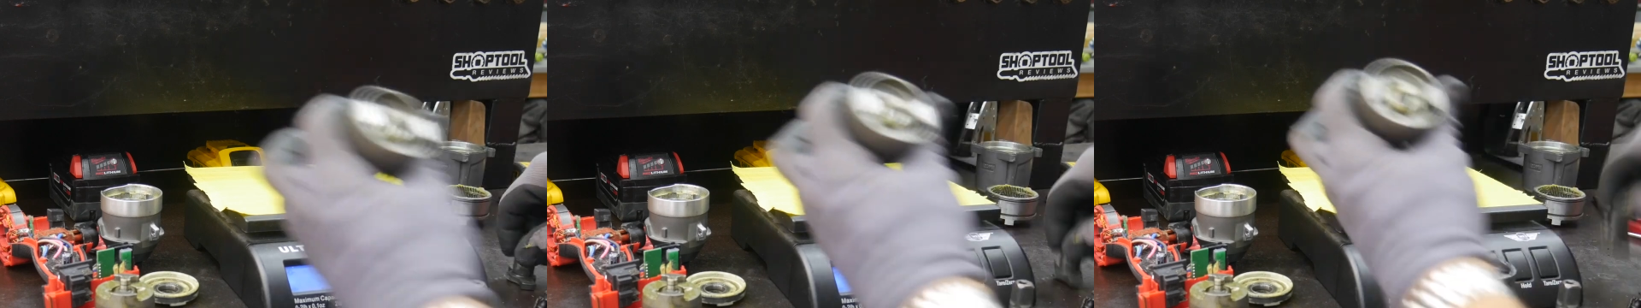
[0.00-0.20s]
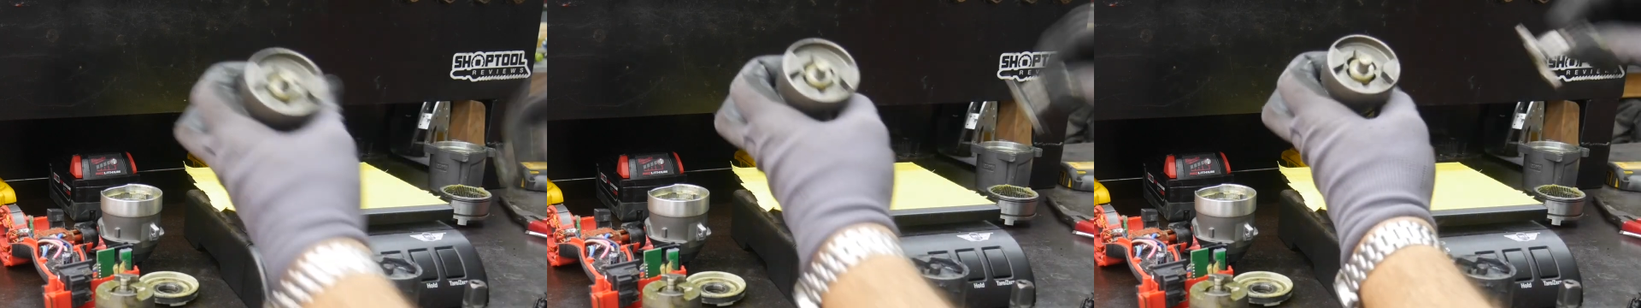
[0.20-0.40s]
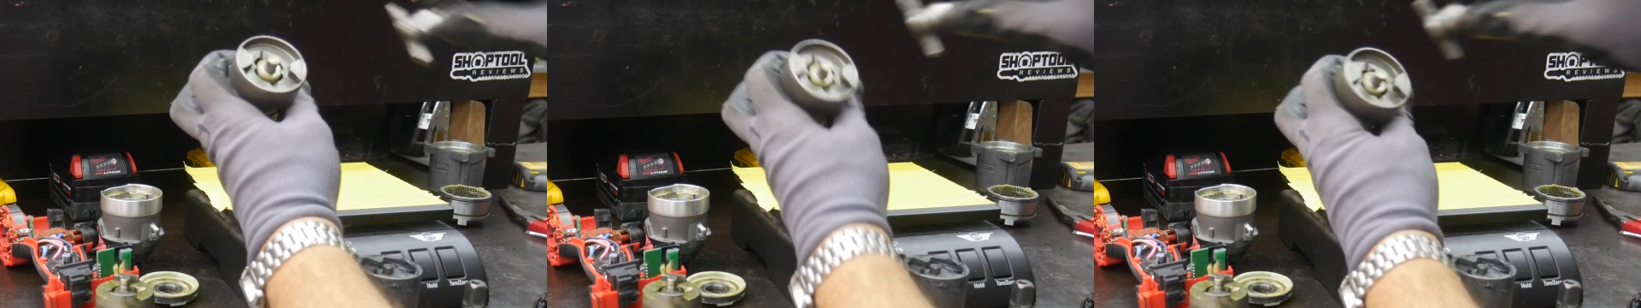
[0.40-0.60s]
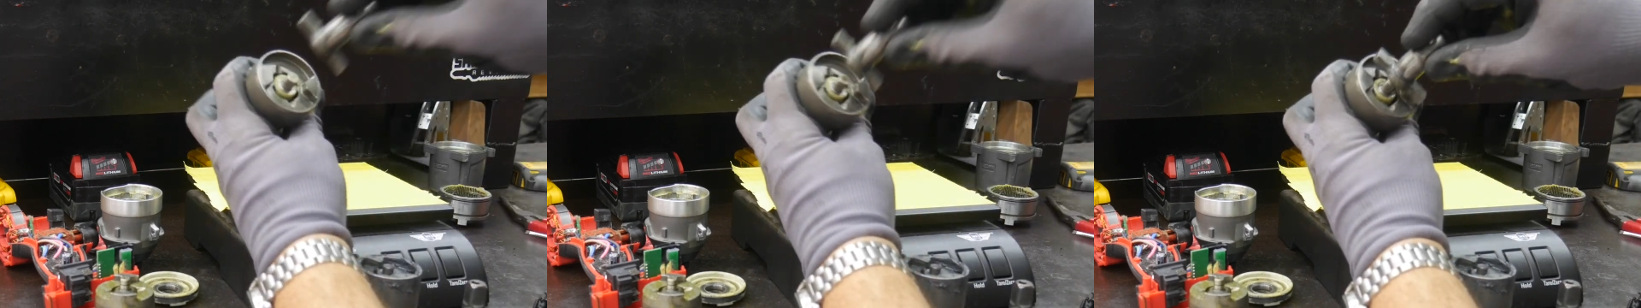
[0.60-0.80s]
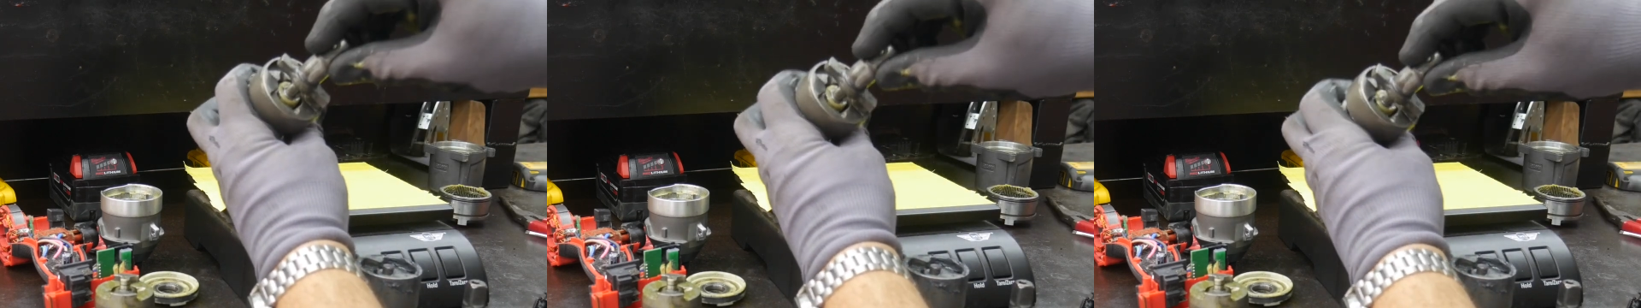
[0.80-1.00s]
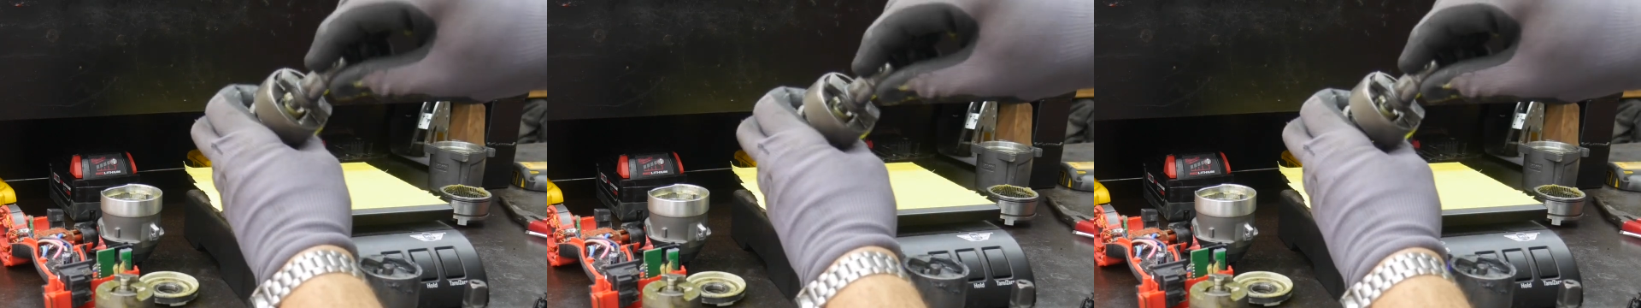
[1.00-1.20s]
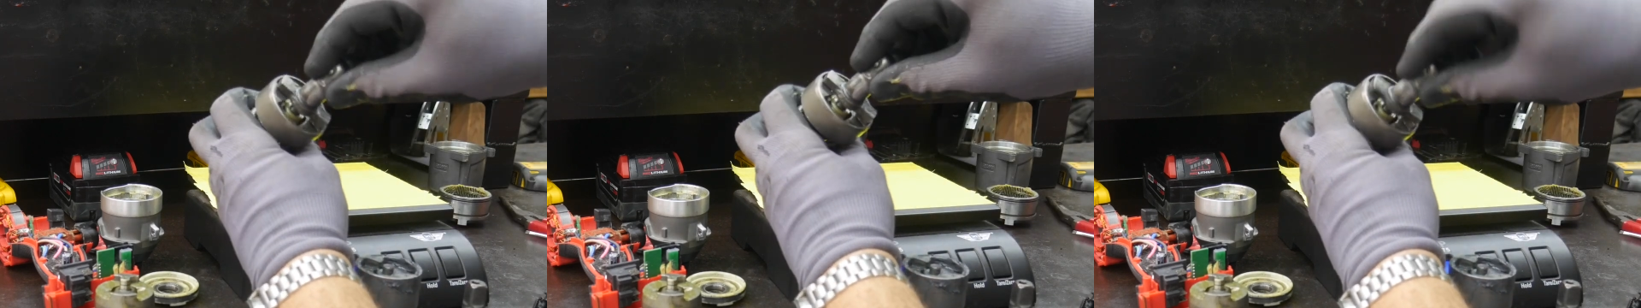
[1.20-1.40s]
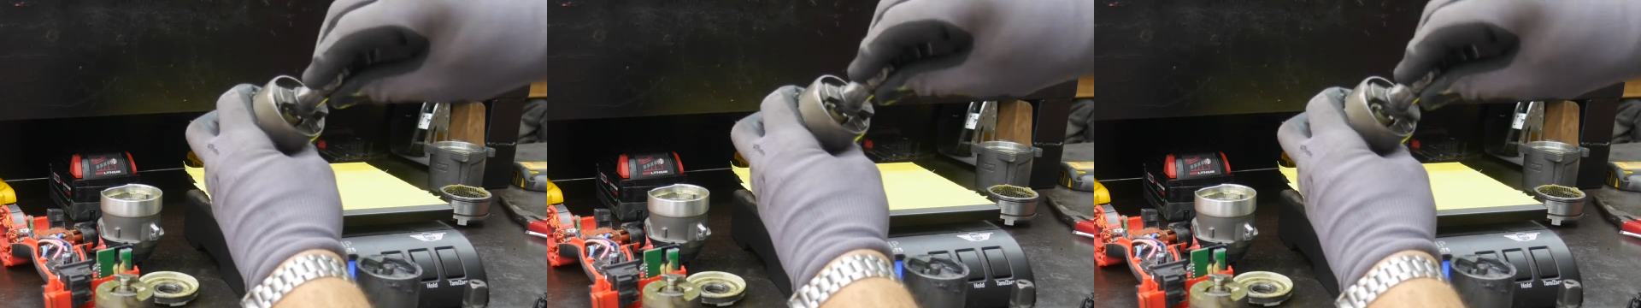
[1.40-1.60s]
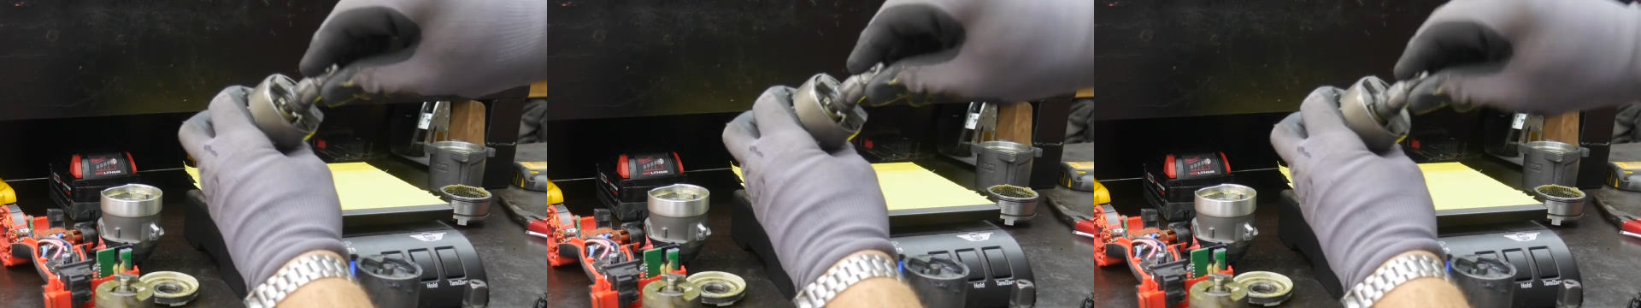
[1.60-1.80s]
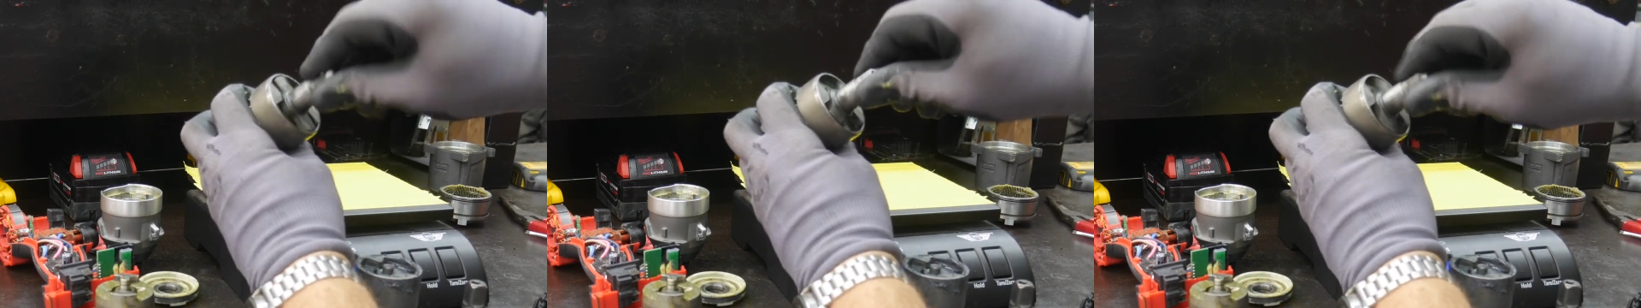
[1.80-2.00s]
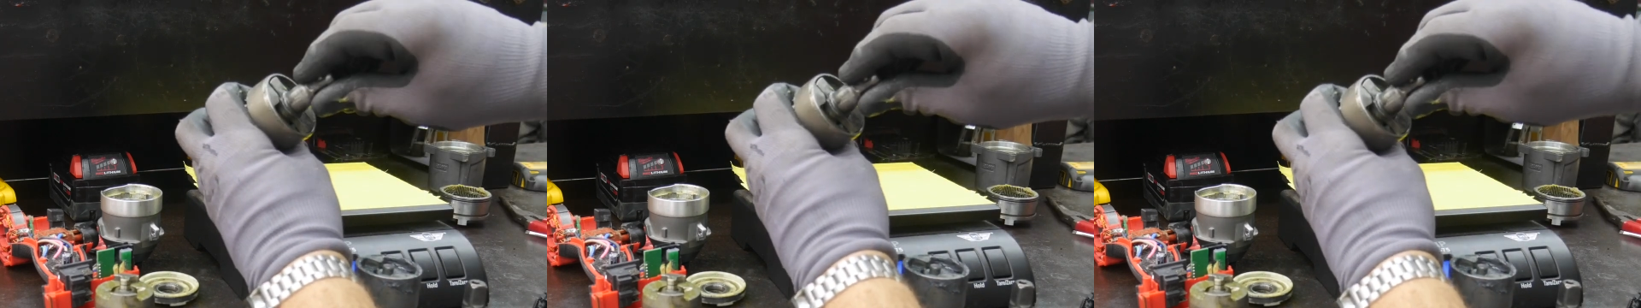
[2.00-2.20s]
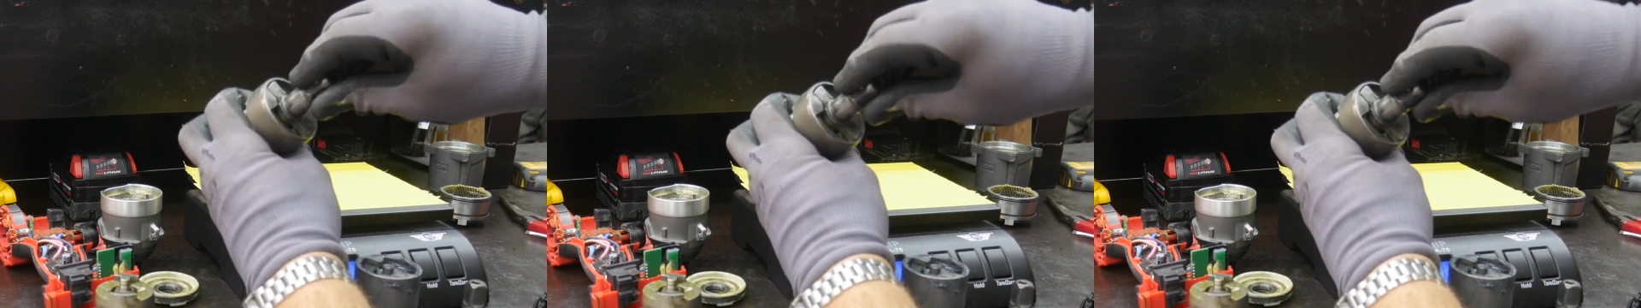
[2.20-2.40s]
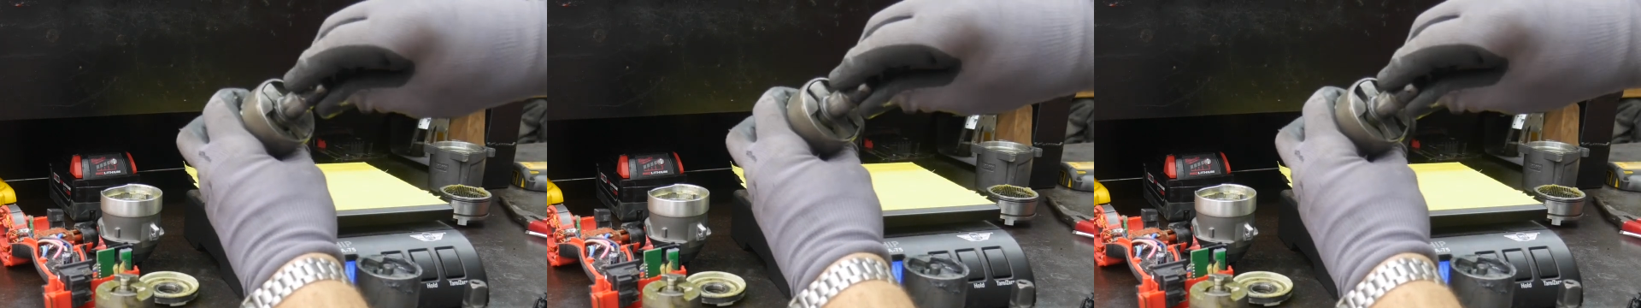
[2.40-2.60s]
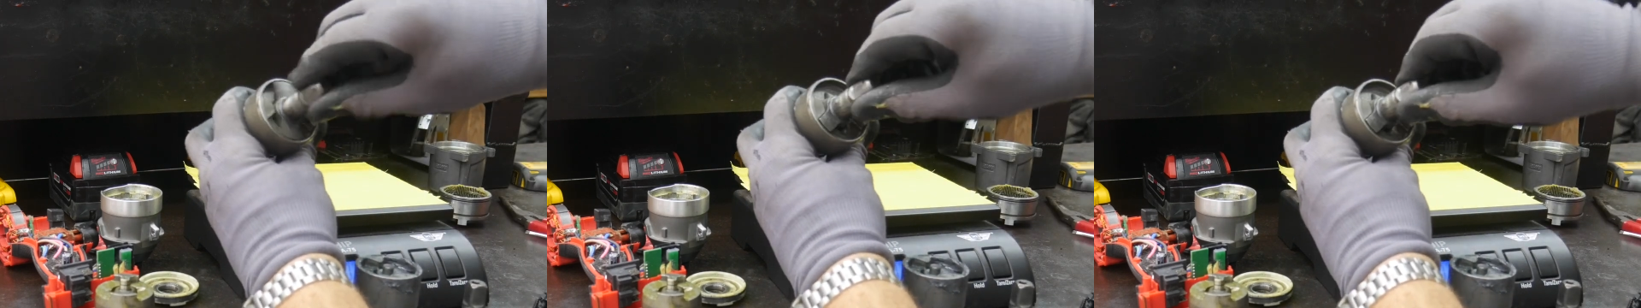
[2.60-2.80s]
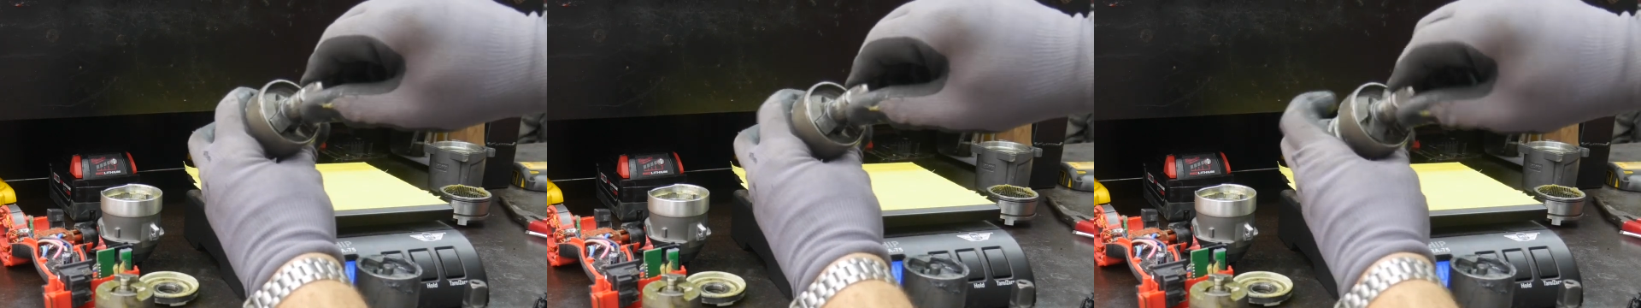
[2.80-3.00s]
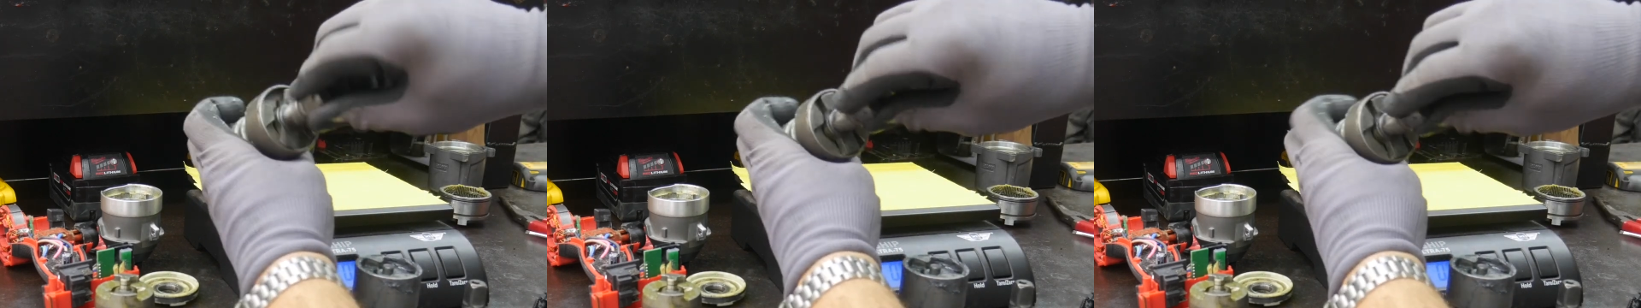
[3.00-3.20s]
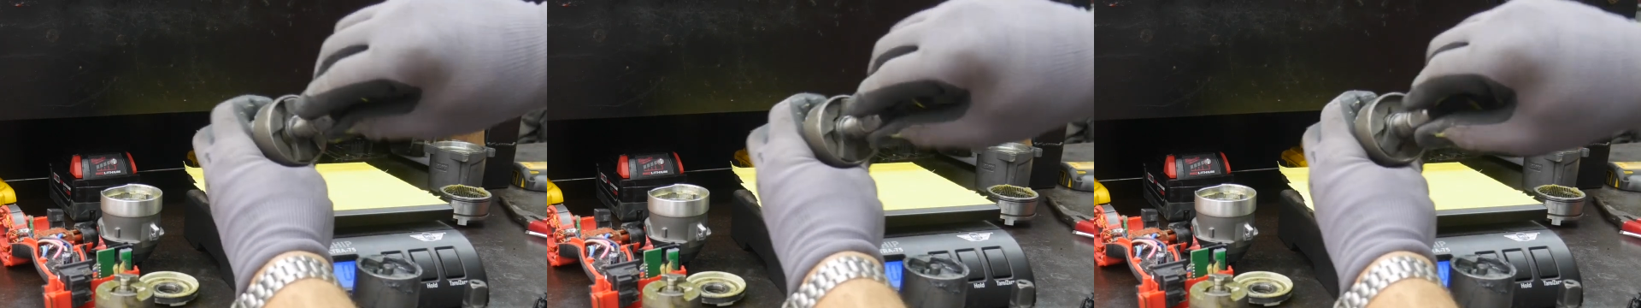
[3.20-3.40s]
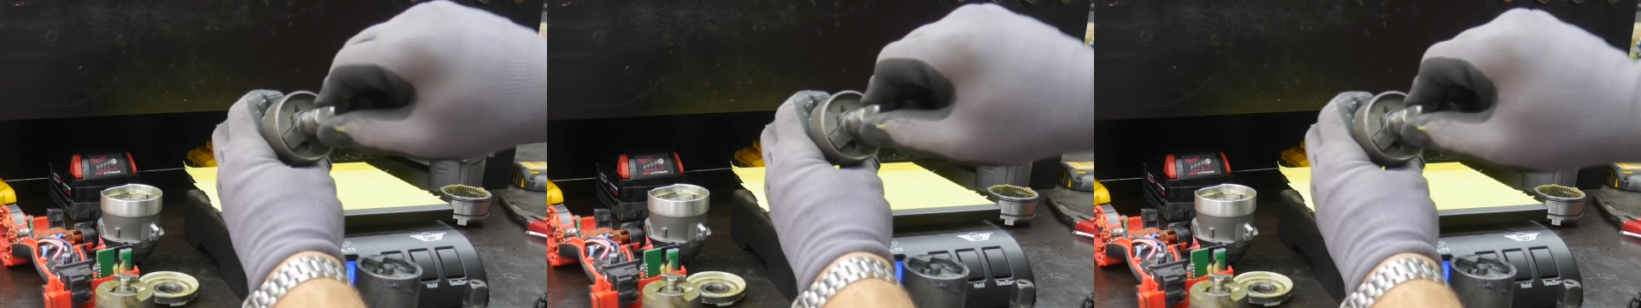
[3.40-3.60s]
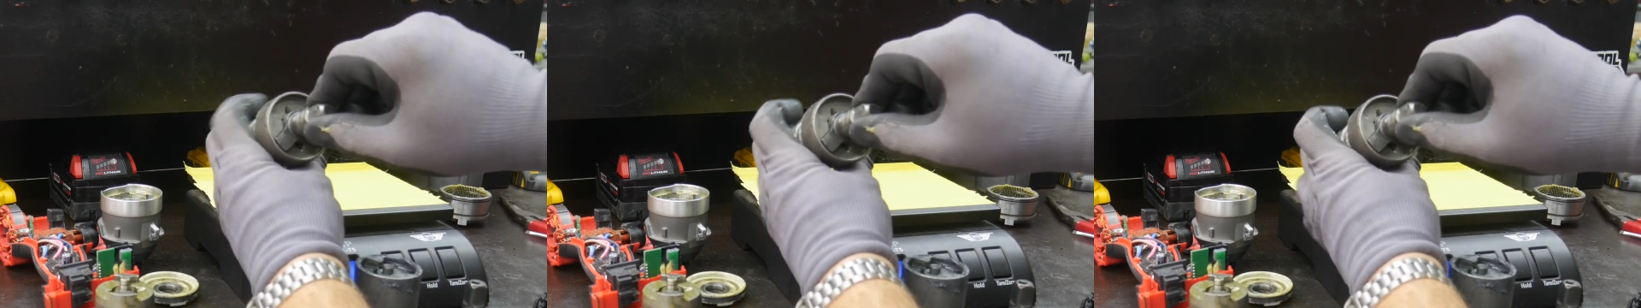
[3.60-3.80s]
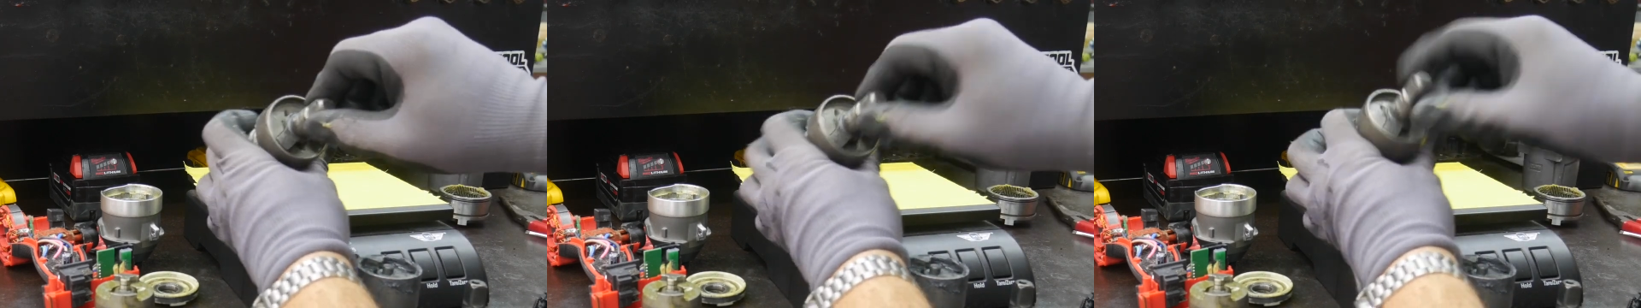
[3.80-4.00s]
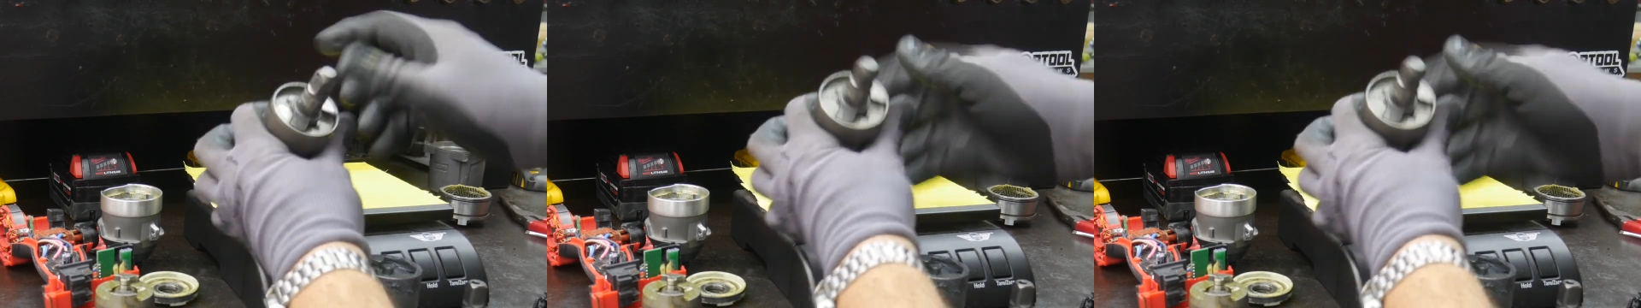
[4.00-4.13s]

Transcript: [unreadable: no face in view]